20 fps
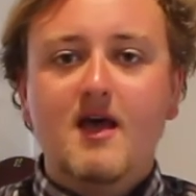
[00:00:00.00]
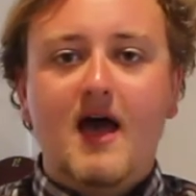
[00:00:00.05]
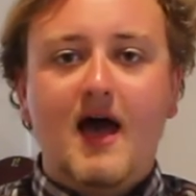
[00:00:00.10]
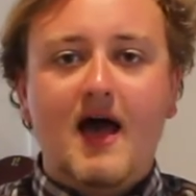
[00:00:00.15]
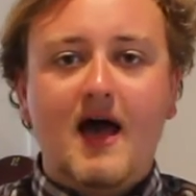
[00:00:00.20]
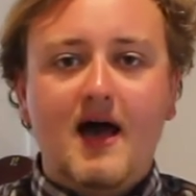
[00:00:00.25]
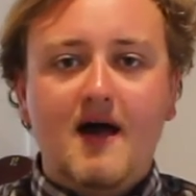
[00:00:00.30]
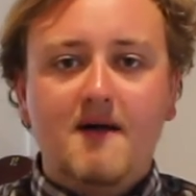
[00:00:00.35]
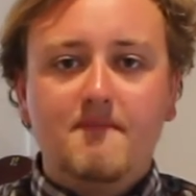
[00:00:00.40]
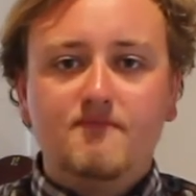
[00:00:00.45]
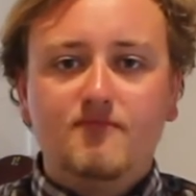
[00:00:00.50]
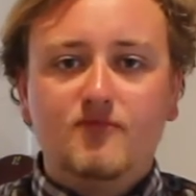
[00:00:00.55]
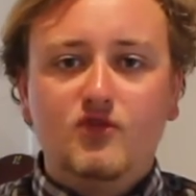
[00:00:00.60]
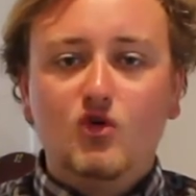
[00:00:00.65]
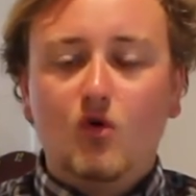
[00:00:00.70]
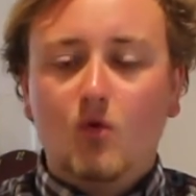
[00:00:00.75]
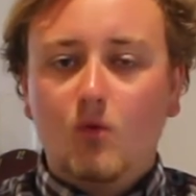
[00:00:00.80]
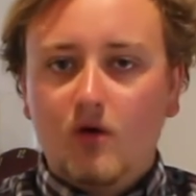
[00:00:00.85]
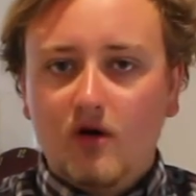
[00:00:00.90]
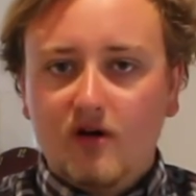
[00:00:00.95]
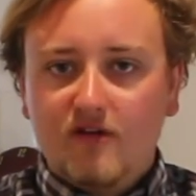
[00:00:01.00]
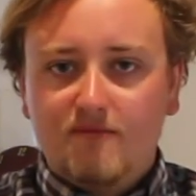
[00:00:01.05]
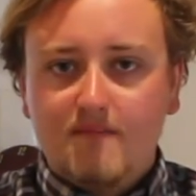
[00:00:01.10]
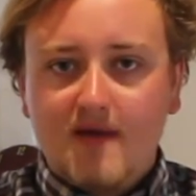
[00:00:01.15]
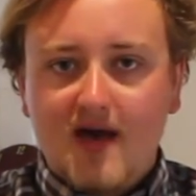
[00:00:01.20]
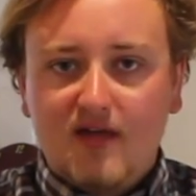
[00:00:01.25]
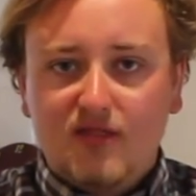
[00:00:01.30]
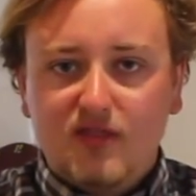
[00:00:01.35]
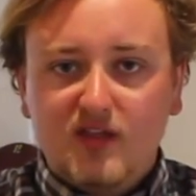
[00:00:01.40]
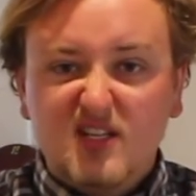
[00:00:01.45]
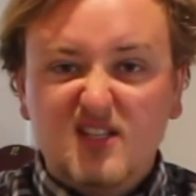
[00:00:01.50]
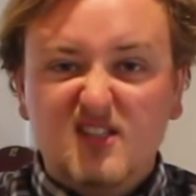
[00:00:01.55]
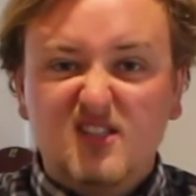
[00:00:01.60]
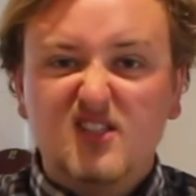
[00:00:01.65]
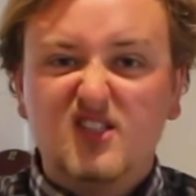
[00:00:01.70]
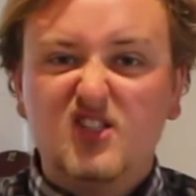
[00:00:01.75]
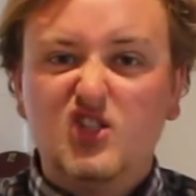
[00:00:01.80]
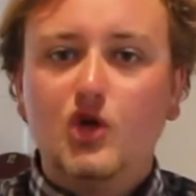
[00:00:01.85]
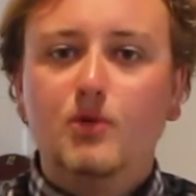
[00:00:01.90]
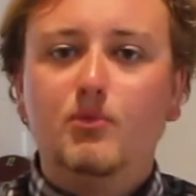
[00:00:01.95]
Your word of mouth is
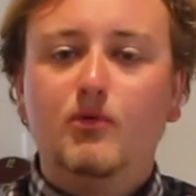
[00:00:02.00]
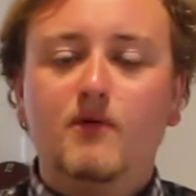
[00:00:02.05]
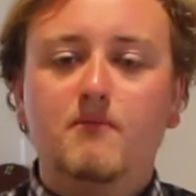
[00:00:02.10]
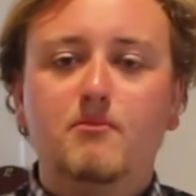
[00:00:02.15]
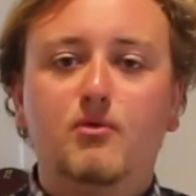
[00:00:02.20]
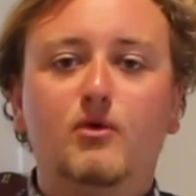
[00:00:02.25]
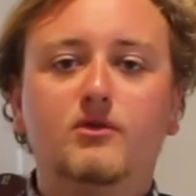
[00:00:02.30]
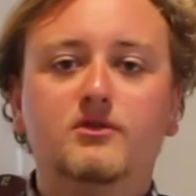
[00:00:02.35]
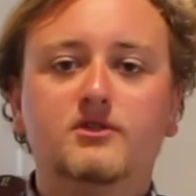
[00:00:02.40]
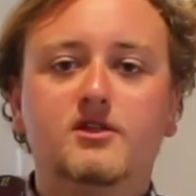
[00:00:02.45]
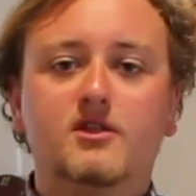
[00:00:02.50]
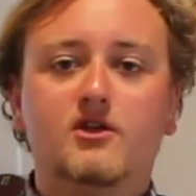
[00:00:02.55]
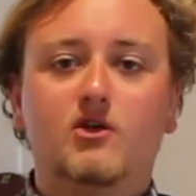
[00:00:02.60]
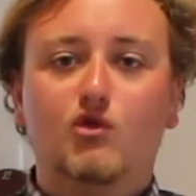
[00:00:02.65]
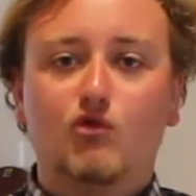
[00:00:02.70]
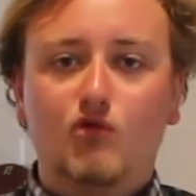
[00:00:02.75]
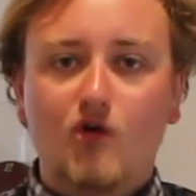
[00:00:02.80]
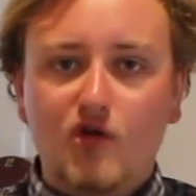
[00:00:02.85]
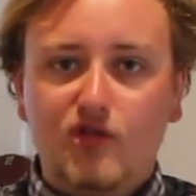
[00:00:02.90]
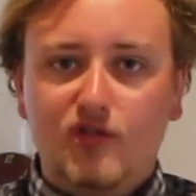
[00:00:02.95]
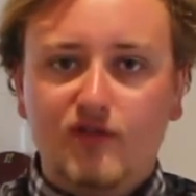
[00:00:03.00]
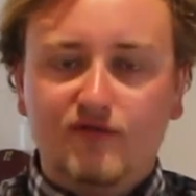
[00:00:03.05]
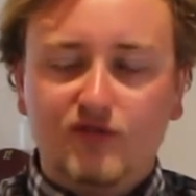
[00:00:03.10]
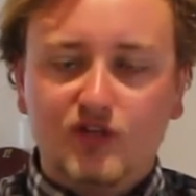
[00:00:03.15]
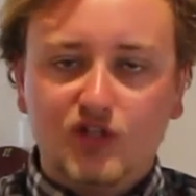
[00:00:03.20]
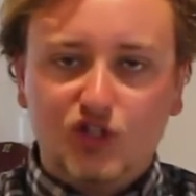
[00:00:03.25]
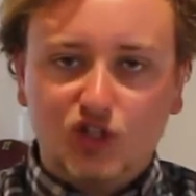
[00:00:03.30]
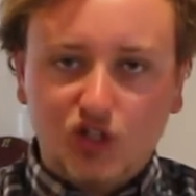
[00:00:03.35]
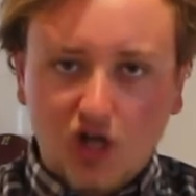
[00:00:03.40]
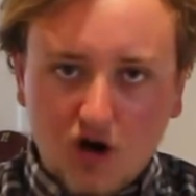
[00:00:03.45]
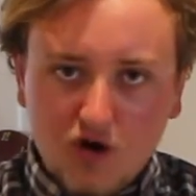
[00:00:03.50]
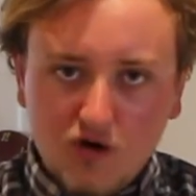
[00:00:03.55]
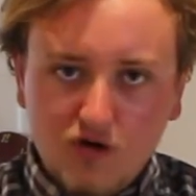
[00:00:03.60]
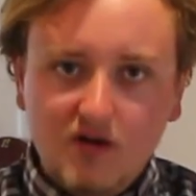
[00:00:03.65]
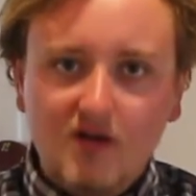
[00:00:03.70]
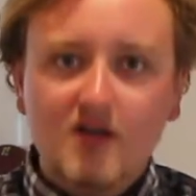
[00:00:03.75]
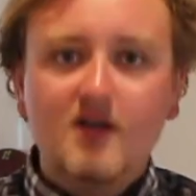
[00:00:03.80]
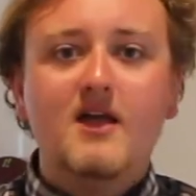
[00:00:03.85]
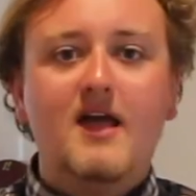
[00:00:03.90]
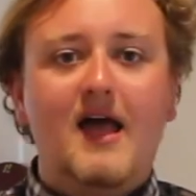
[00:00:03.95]
super important to the growth of the show.
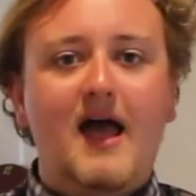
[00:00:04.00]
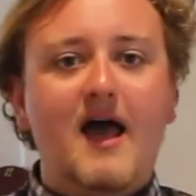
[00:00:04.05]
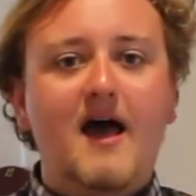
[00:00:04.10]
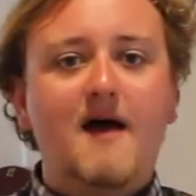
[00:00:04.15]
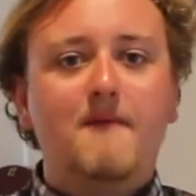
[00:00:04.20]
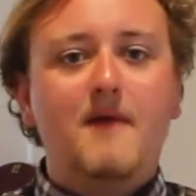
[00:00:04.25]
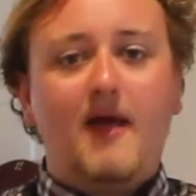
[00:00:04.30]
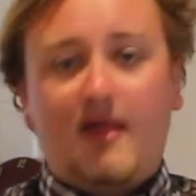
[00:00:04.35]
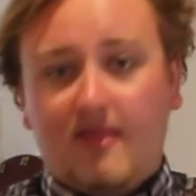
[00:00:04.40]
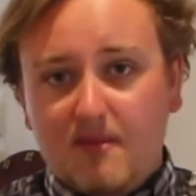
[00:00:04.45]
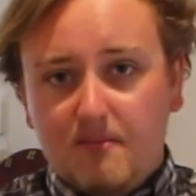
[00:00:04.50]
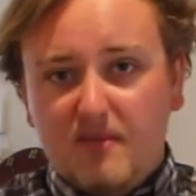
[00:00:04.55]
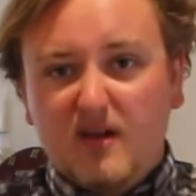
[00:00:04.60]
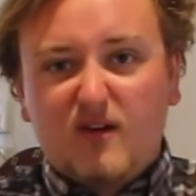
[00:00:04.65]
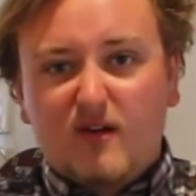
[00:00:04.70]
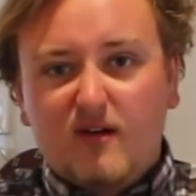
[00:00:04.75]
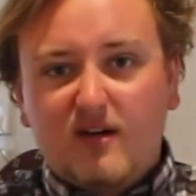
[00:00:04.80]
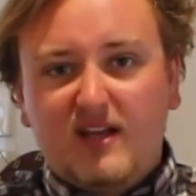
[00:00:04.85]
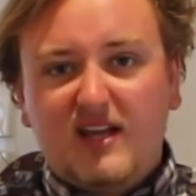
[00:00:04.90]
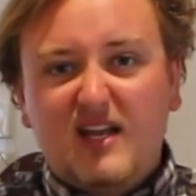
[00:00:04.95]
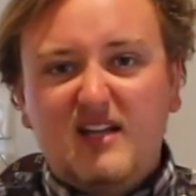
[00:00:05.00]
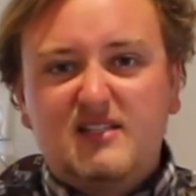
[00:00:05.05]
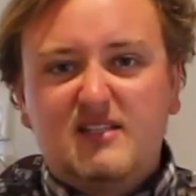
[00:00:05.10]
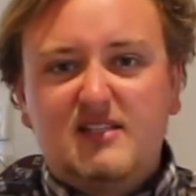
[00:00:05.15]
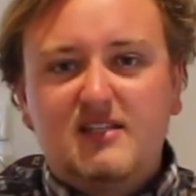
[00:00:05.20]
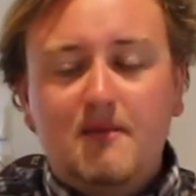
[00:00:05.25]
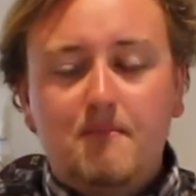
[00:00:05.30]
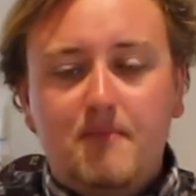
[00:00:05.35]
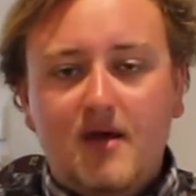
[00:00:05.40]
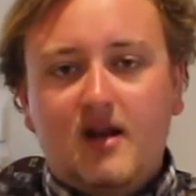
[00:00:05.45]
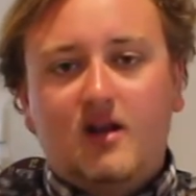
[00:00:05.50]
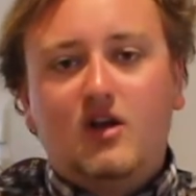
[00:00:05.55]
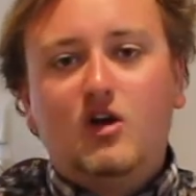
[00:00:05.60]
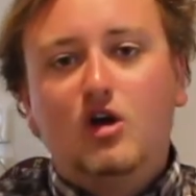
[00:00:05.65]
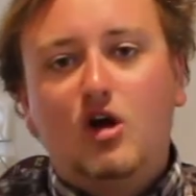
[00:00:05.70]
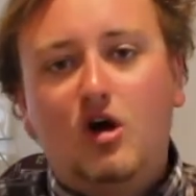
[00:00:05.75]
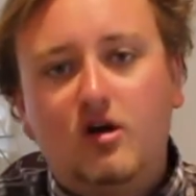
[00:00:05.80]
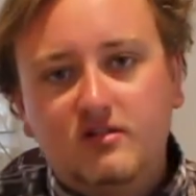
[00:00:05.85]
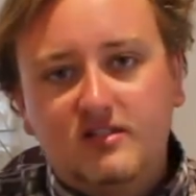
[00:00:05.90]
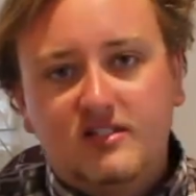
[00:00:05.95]
And the bigger it gets, the better
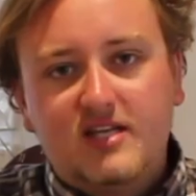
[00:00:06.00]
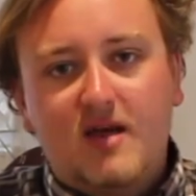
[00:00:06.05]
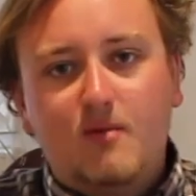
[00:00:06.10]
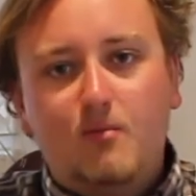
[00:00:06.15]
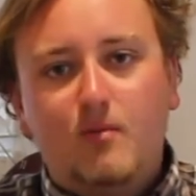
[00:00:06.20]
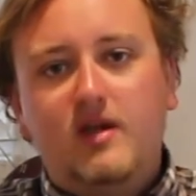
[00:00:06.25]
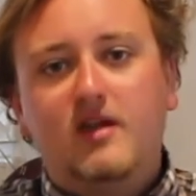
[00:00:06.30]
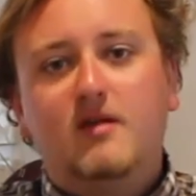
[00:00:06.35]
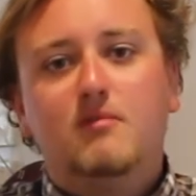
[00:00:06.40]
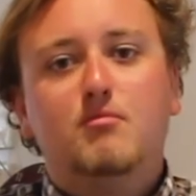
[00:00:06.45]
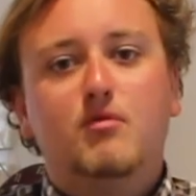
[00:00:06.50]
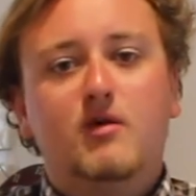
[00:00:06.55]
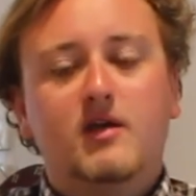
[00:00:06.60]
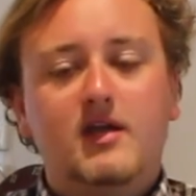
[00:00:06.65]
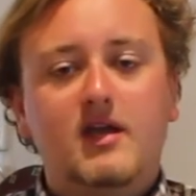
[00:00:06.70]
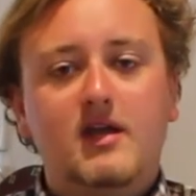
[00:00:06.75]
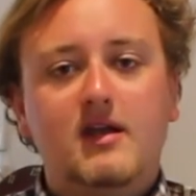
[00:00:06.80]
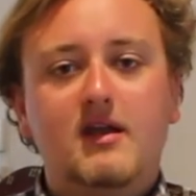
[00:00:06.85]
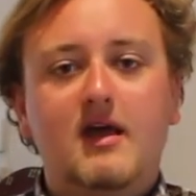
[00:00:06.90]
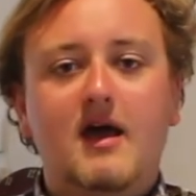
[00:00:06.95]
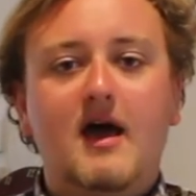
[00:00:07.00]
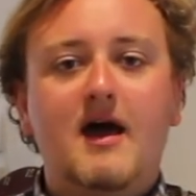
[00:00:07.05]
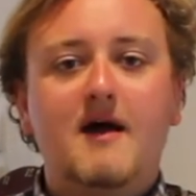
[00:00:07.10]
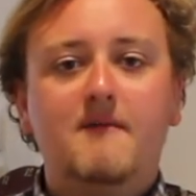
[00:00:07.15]
content we can bring in.